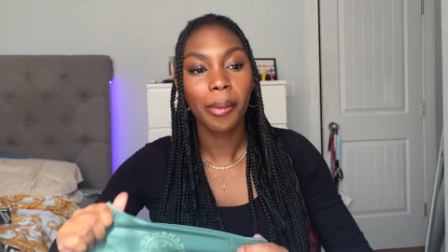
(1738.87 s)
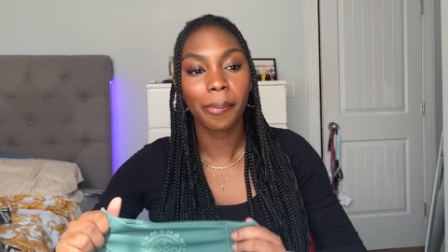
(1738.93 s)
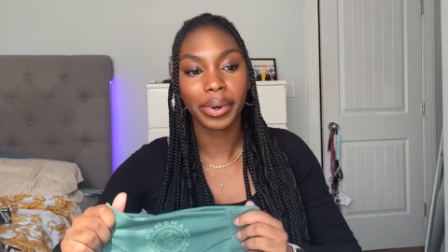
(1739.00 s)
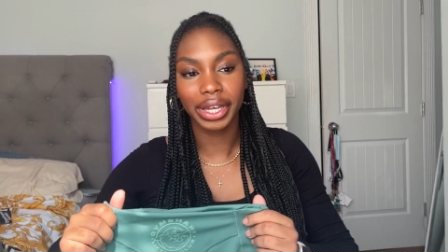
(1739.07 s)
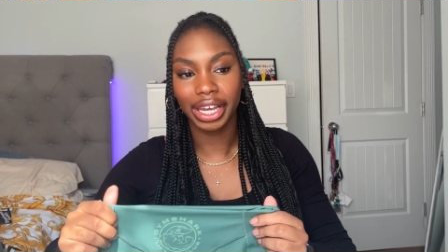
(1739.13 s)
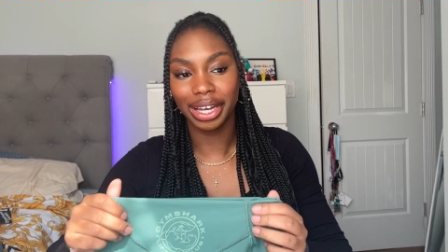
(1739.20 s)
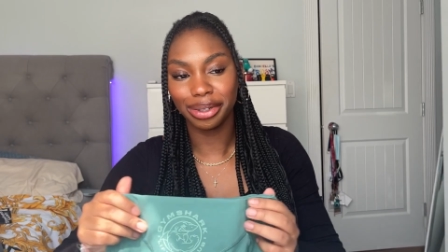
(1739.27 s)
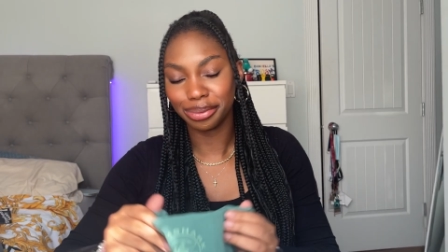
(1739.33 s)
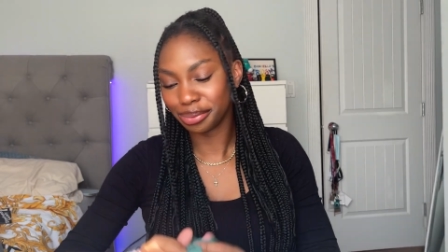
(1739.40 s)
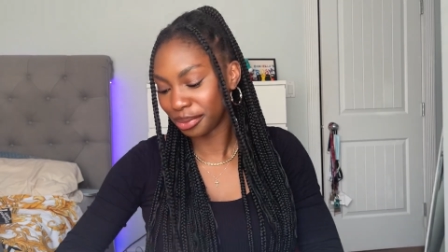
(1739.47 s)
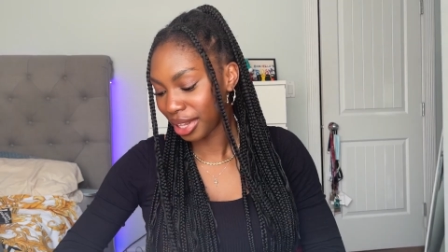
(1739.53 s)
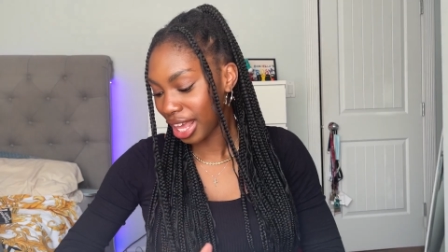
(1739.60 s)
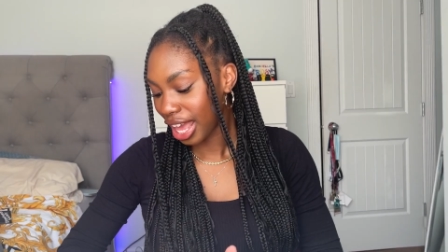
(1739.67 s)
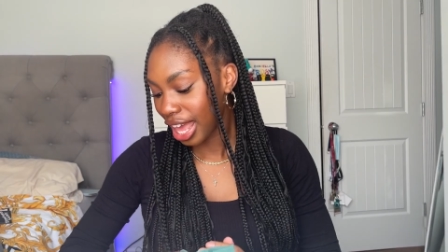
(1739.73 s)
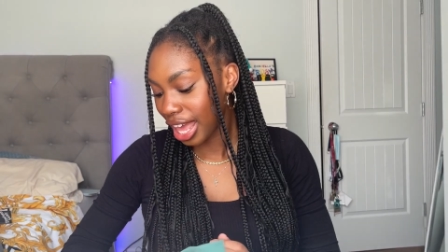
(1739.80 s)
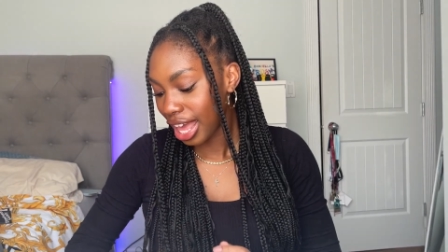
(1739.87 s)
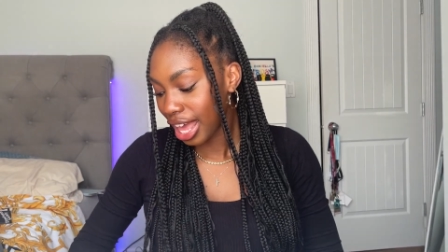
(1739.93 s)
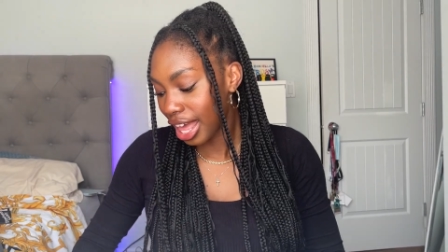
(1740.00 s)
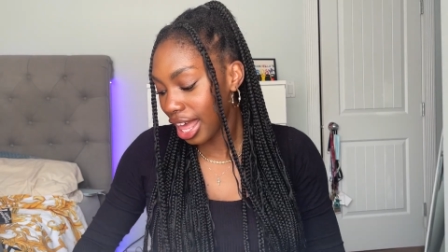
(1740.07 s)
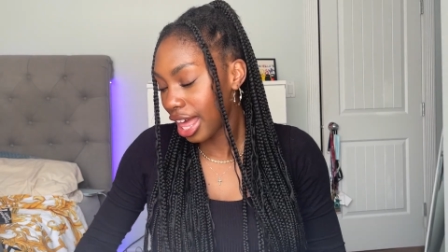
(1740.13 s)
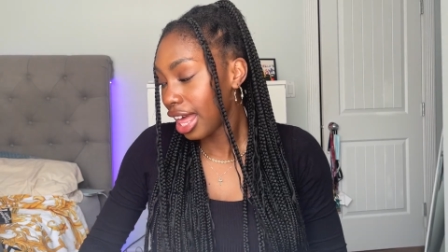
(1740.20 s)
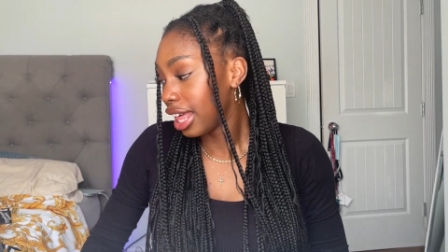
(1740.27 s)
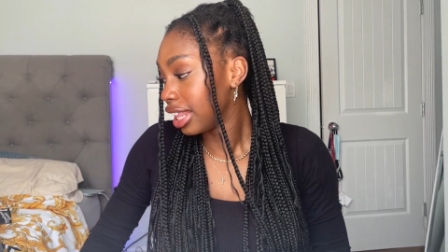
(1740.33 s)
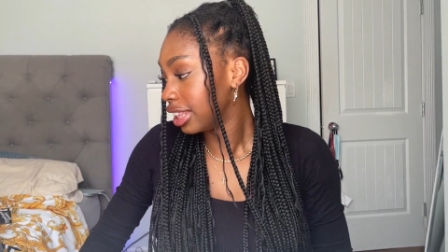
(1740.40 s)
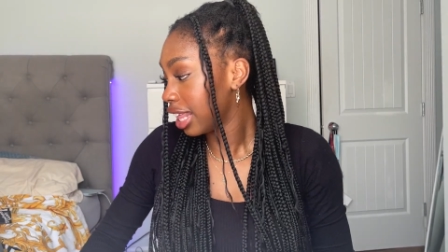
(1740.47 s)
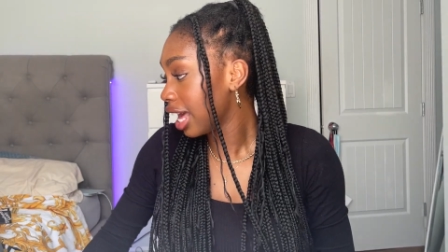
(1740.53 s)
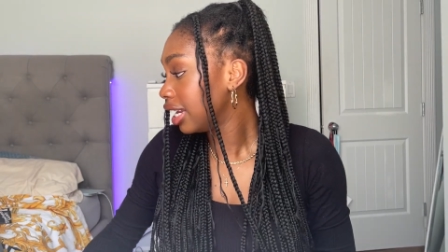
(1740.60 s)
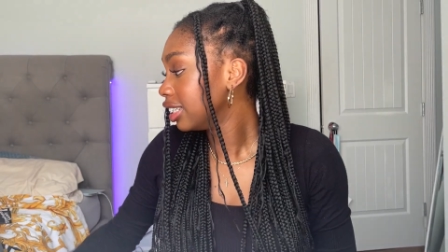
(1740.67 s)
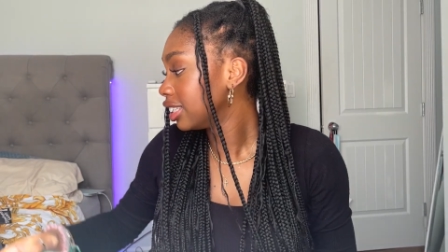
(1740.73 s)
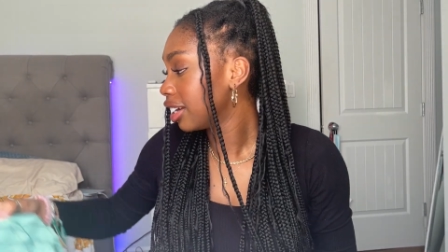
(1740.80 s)
But yeah,
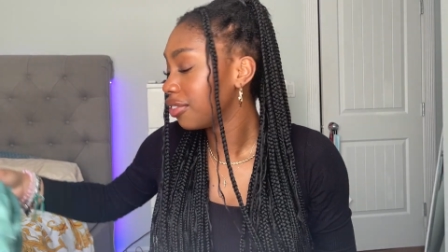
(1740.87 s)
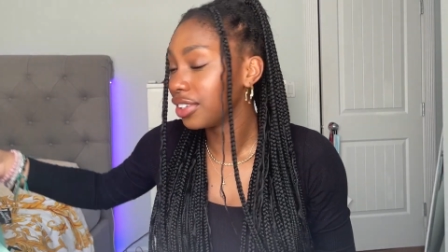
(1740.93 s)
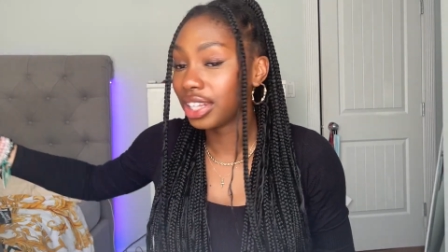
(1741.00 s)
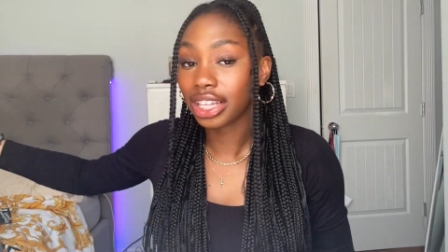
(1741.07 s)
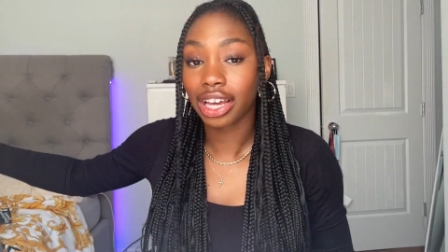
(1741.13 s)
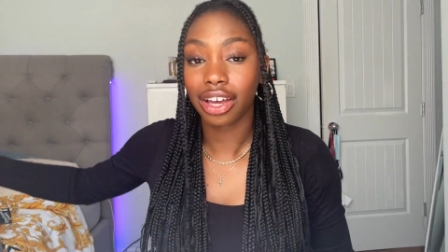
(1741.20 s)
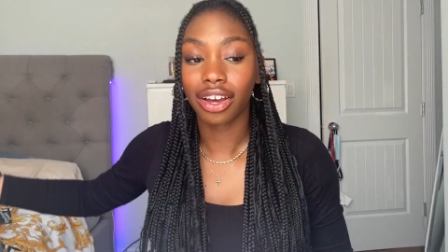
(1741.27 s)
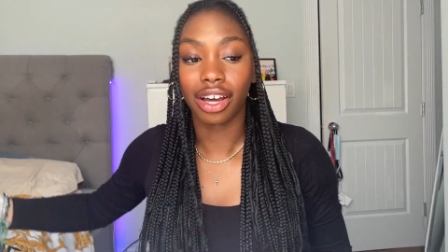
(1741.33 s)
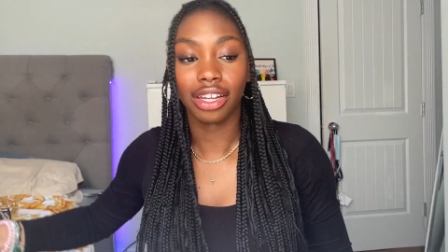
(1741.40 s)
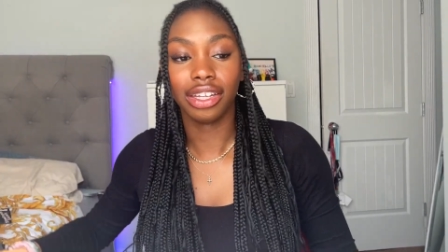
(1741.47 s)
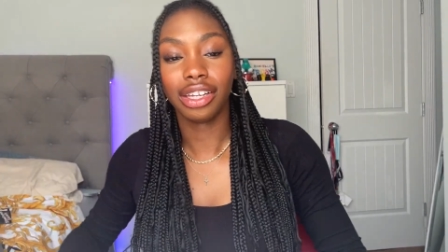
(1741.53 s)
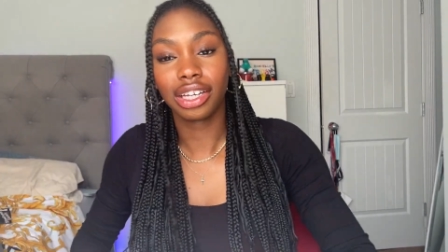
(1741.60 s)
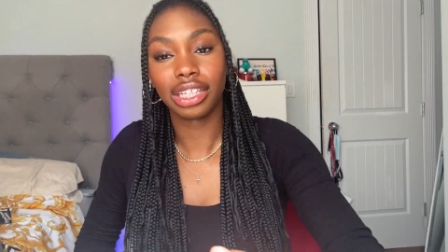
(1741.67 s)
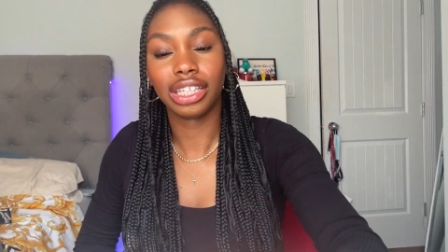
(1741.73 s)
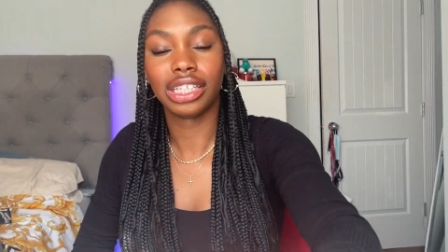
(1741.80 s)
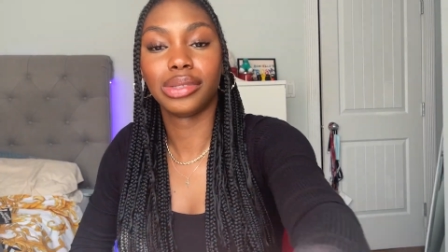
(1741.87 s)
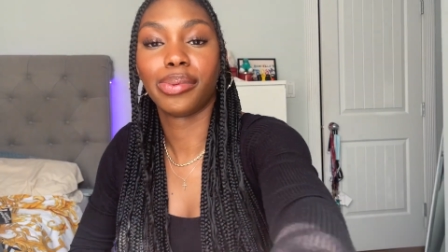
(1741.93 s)
that is everything I got. Look at this